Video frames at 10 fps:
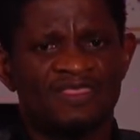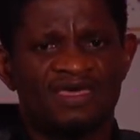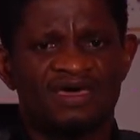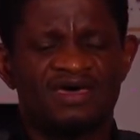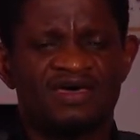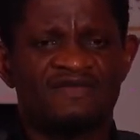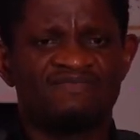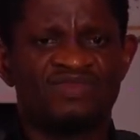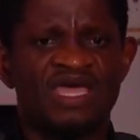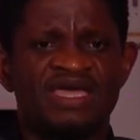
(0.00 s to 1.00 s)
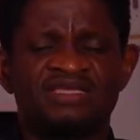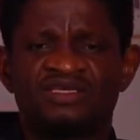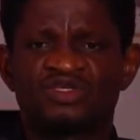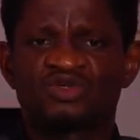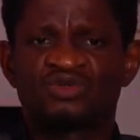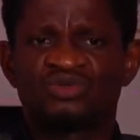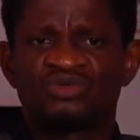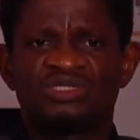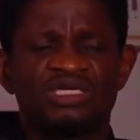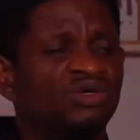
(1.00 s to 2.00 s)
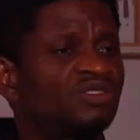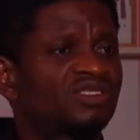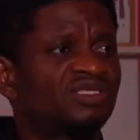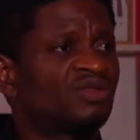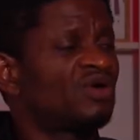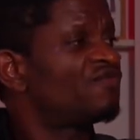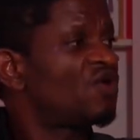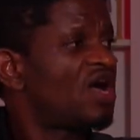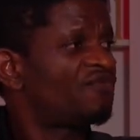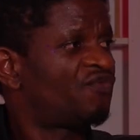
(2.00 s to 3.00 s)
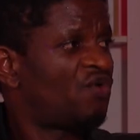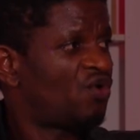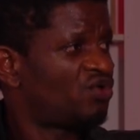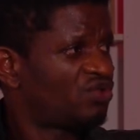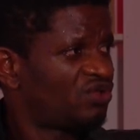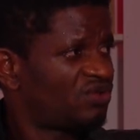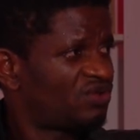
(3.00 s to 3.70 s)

Um, they are in the school, they don't they don't even have fun.